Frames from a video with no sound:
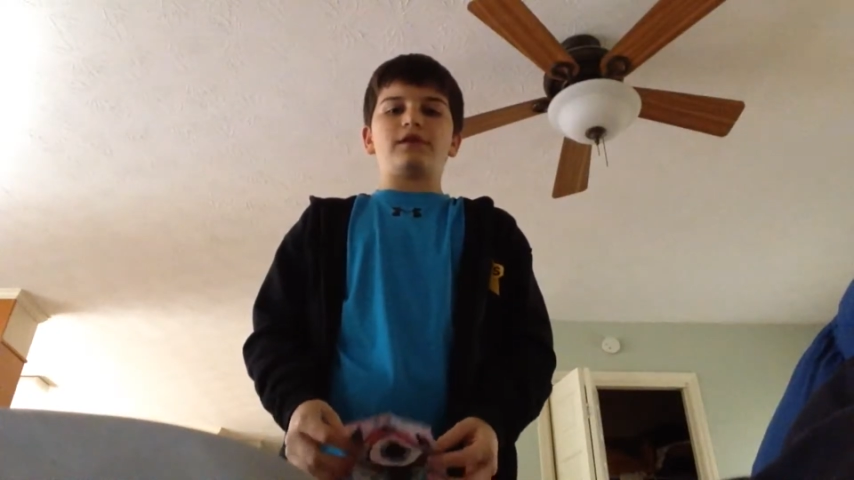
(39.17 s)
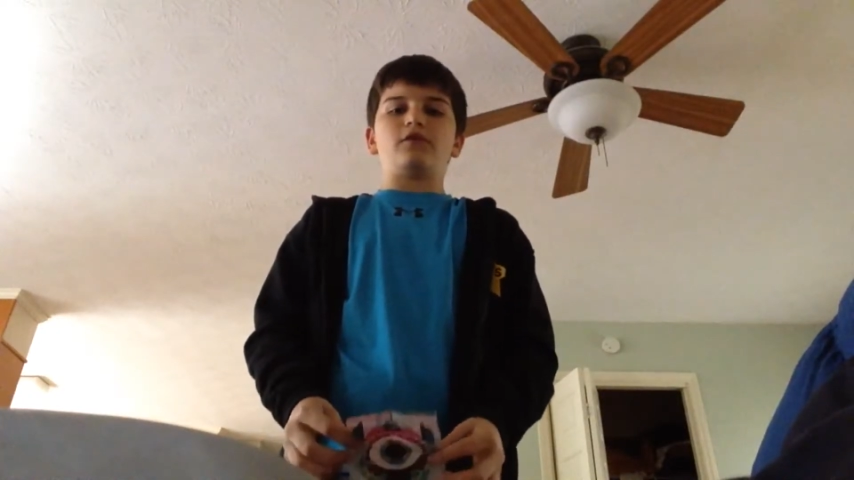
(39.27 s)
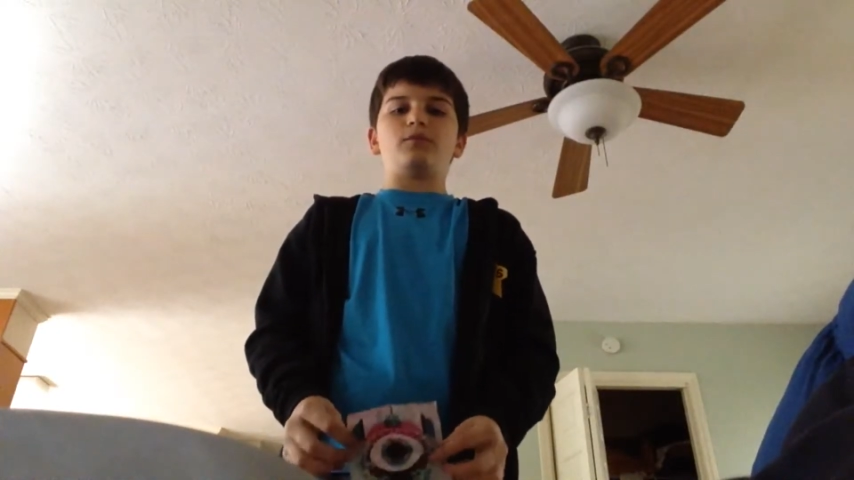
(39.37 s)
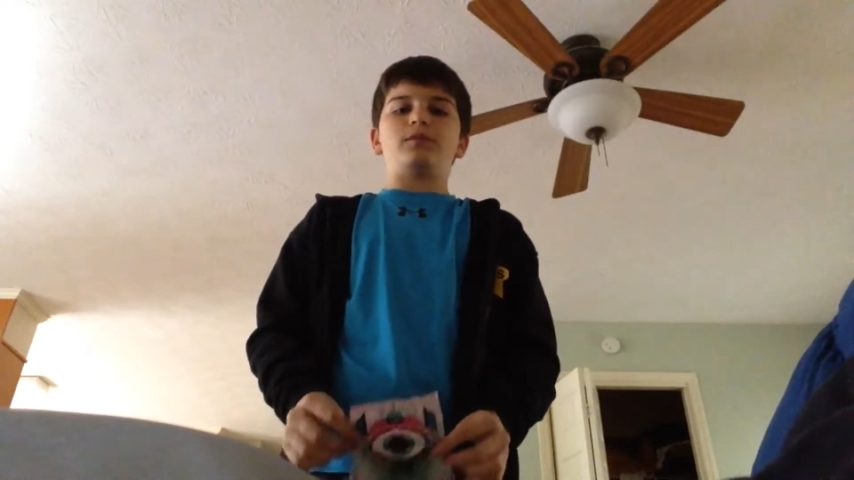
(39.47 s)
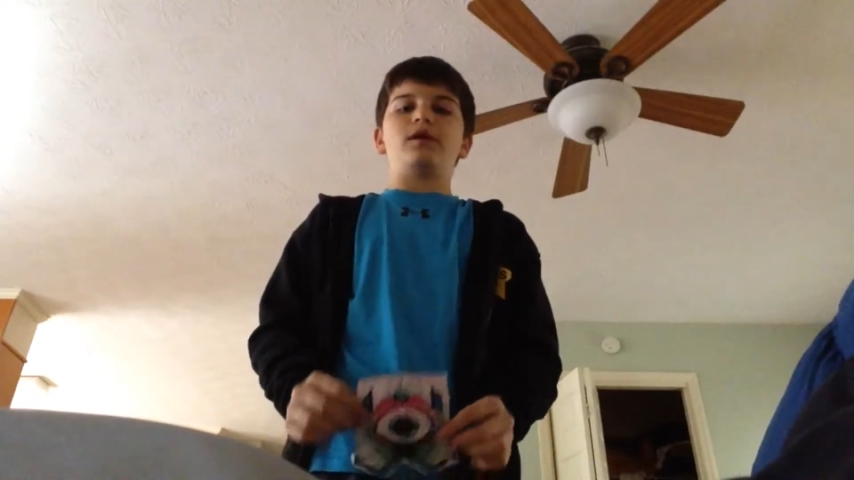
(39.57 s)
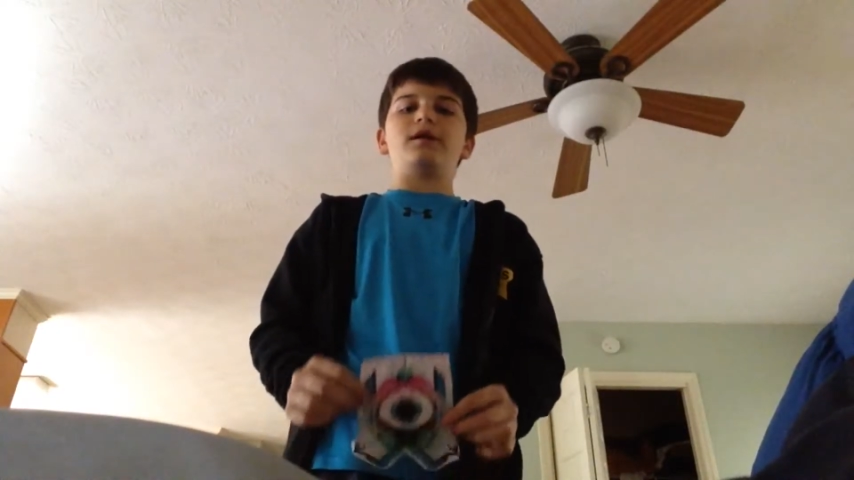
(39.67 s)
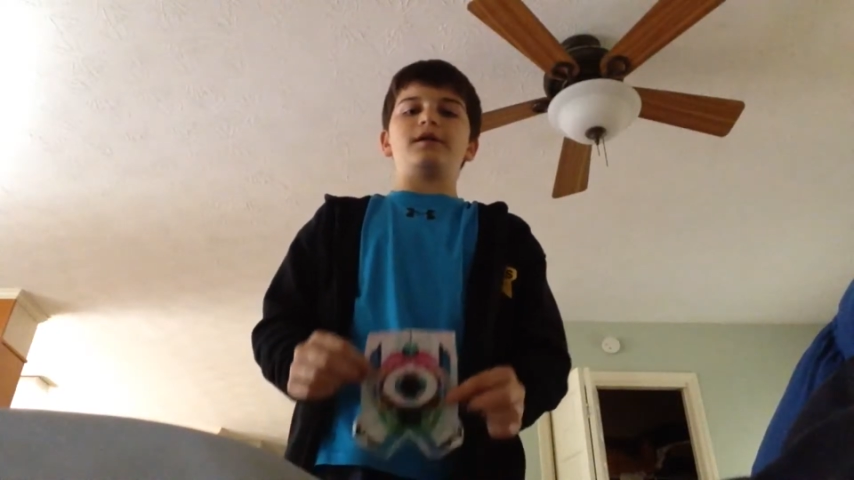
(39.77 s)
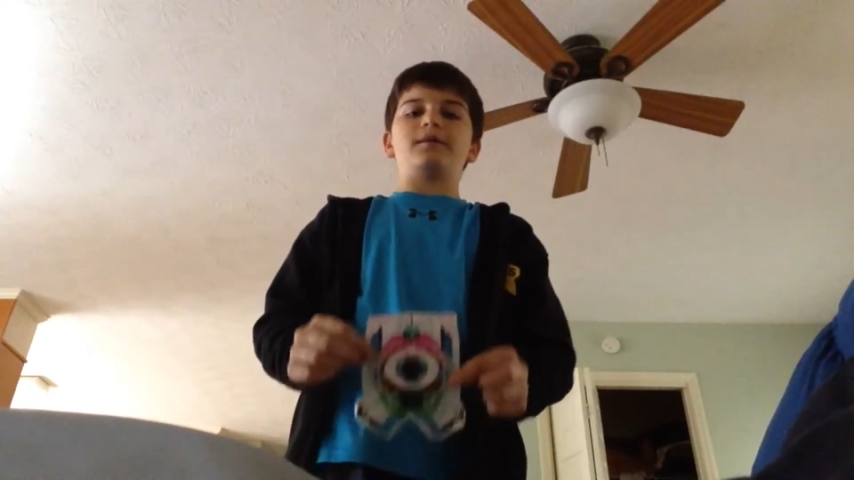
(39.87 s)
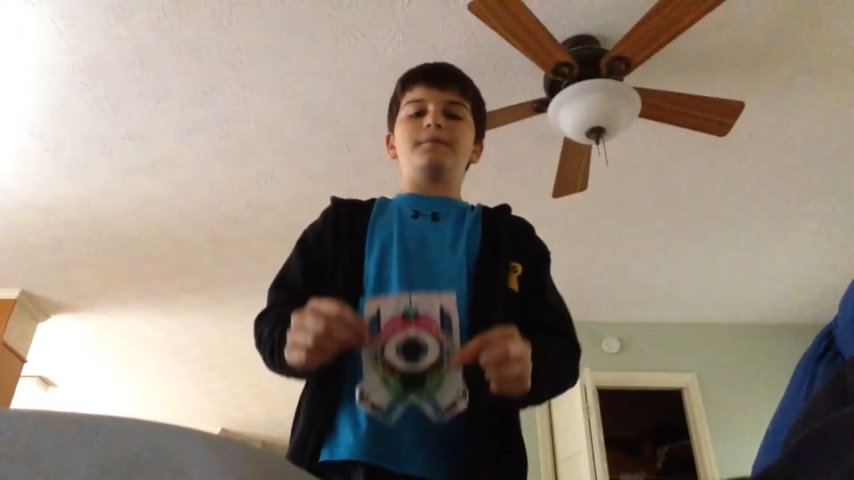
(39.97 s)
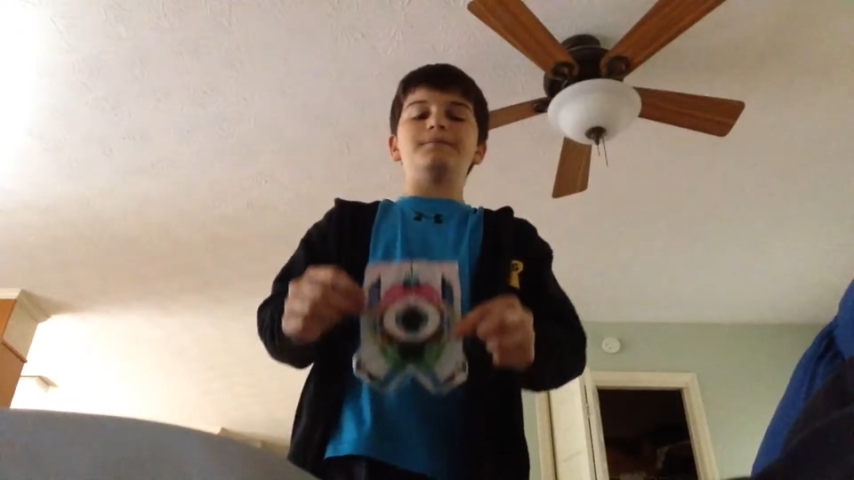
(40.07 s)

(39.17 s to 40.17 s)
Illuminati.